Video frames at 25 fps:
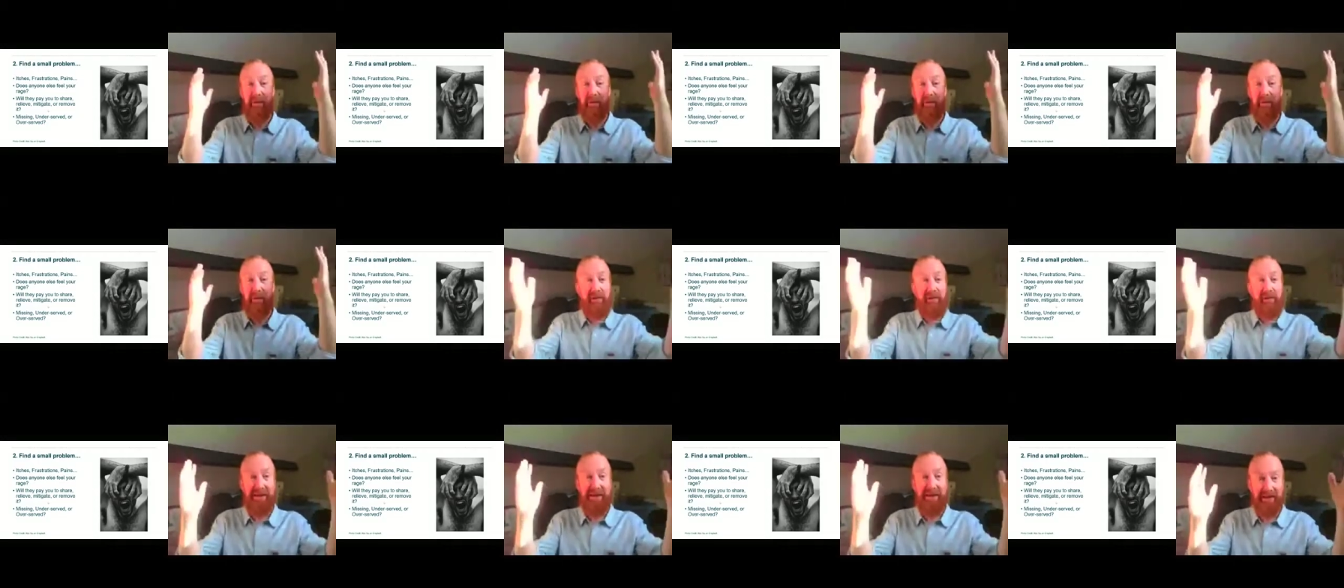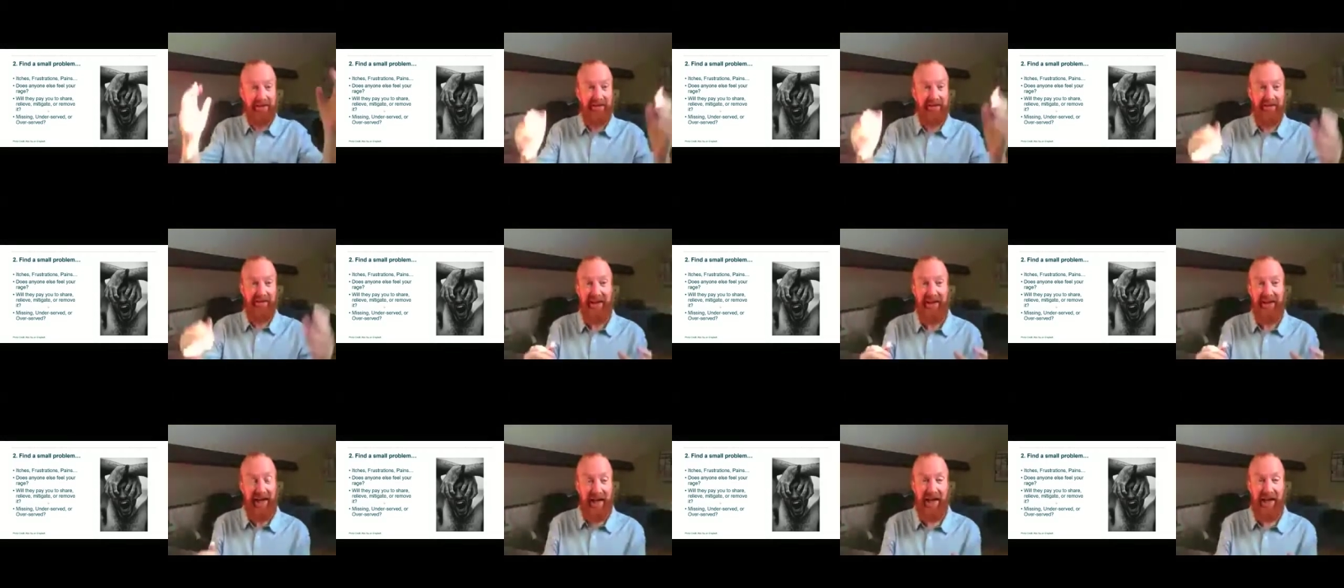Brilliant.
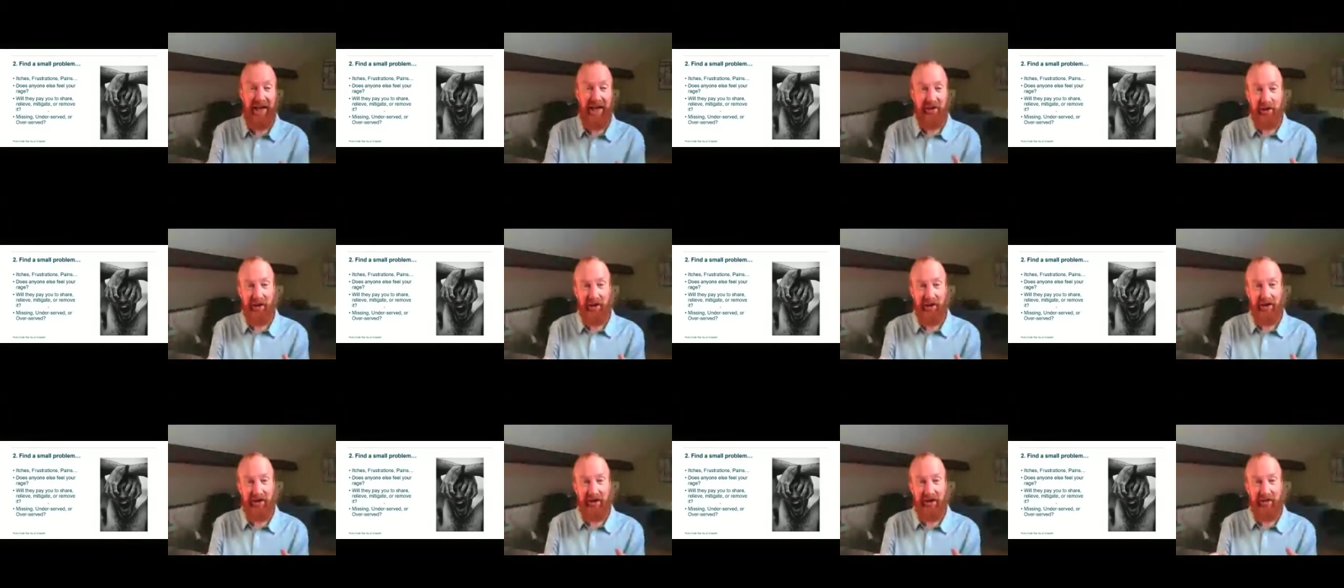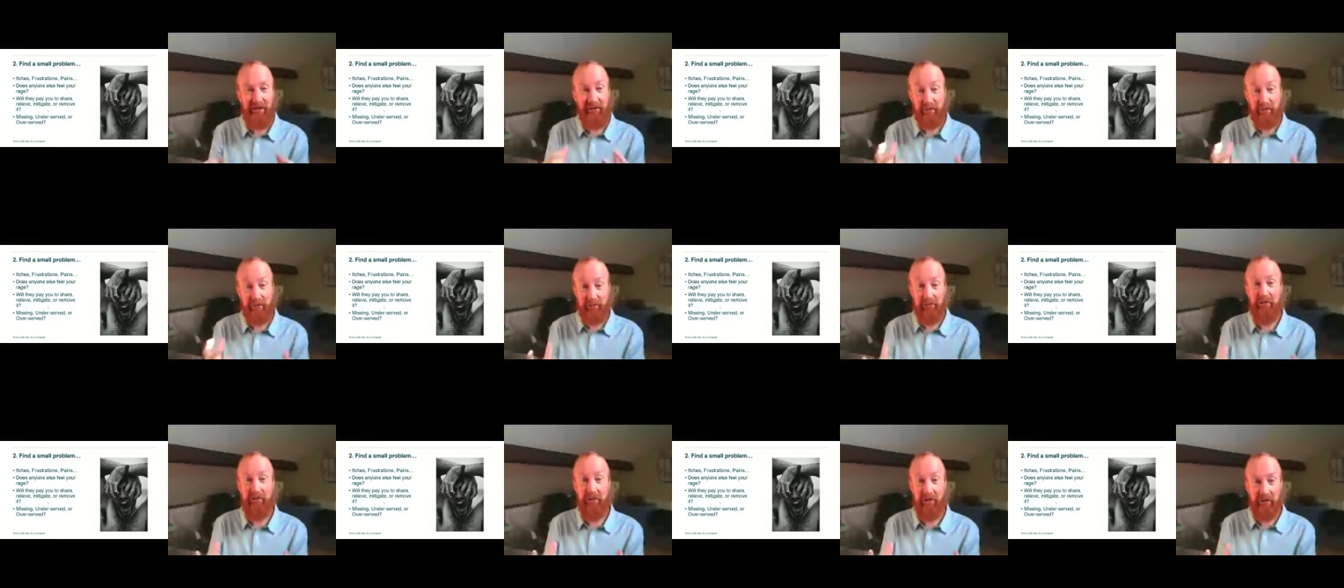Actually, you've
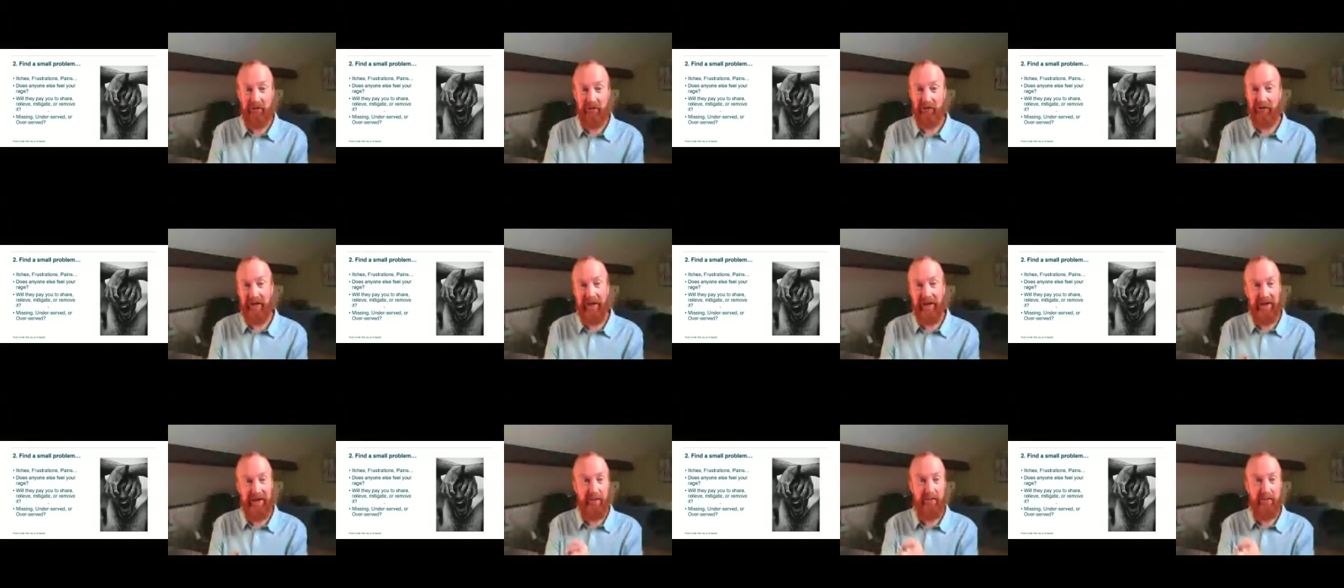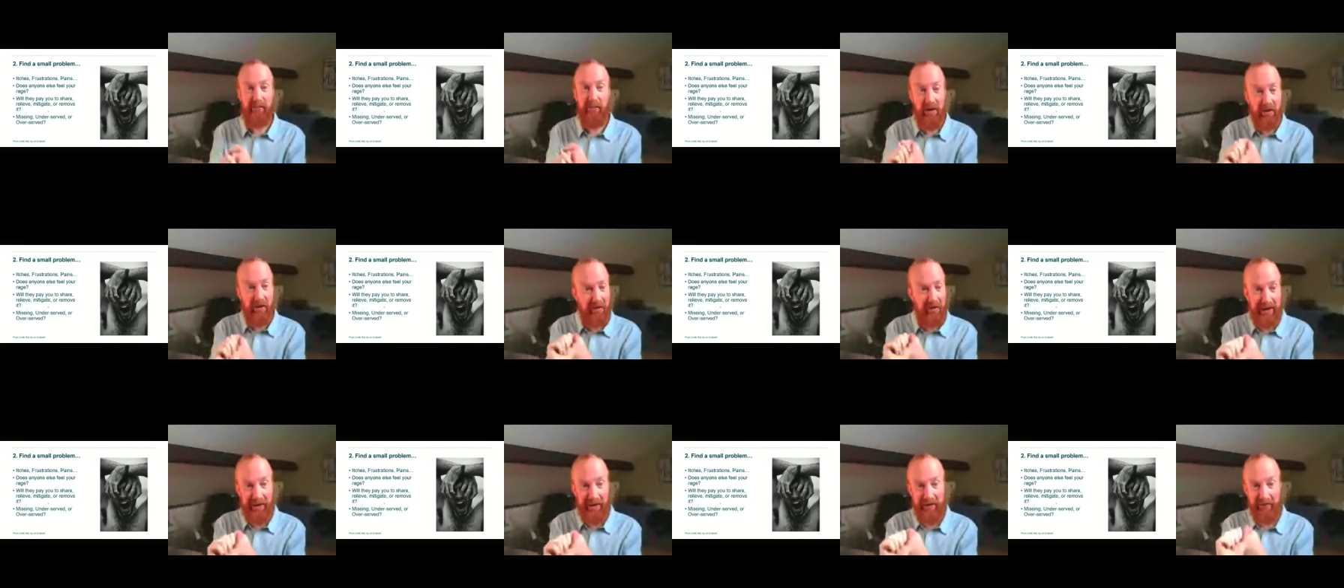proved that there's a
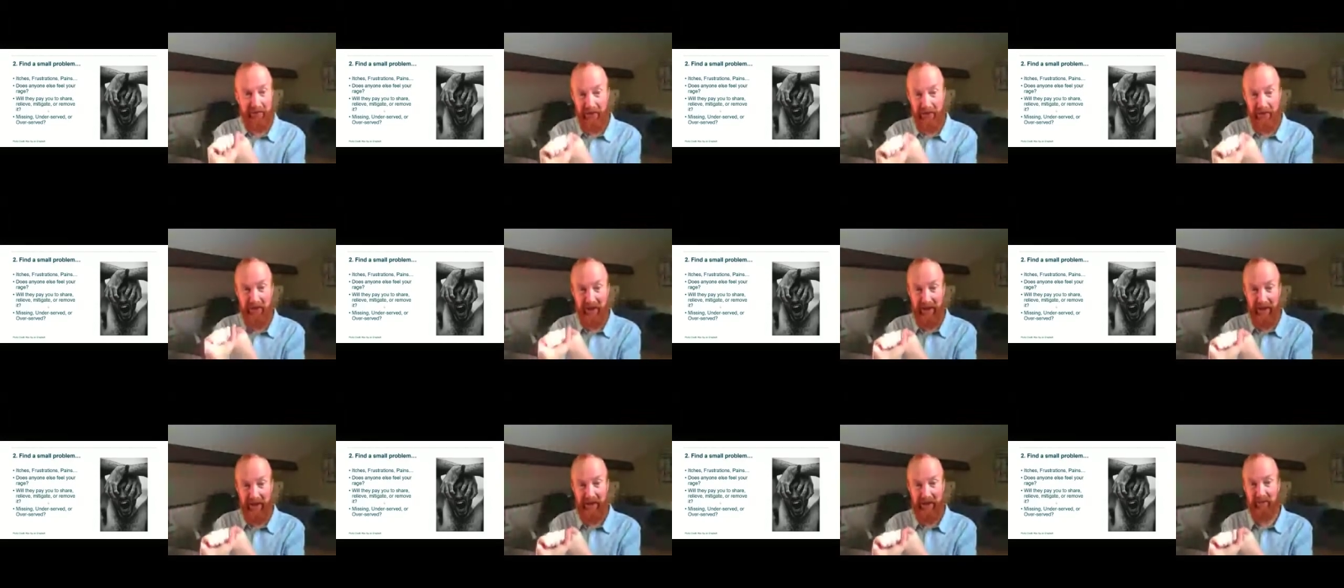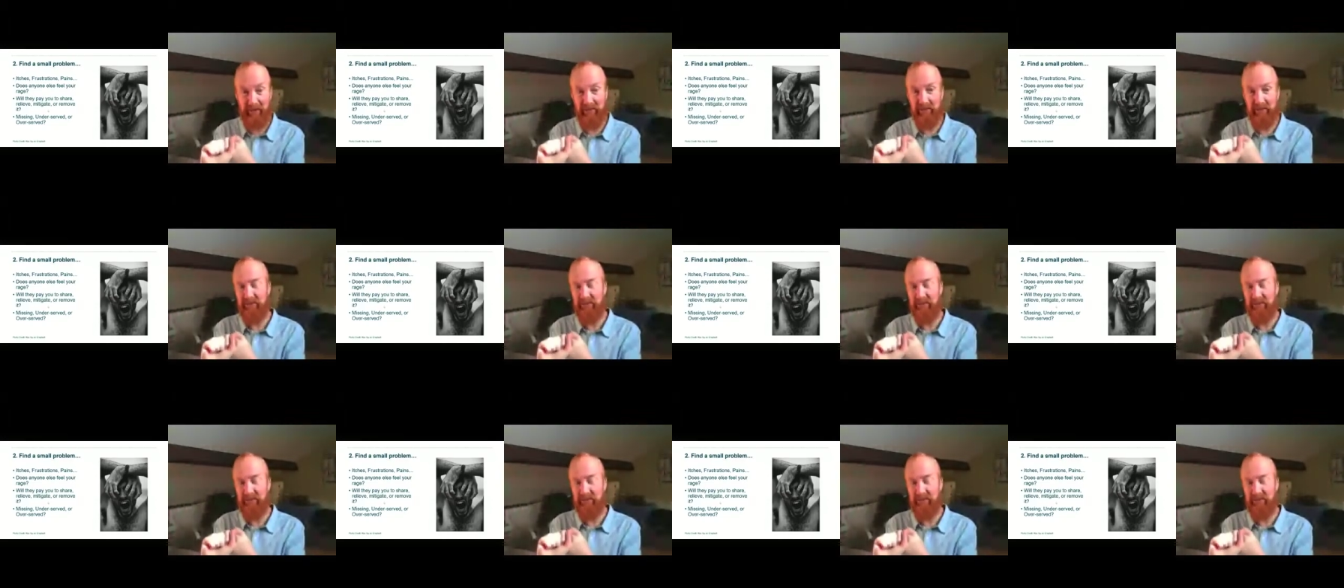market for a thing,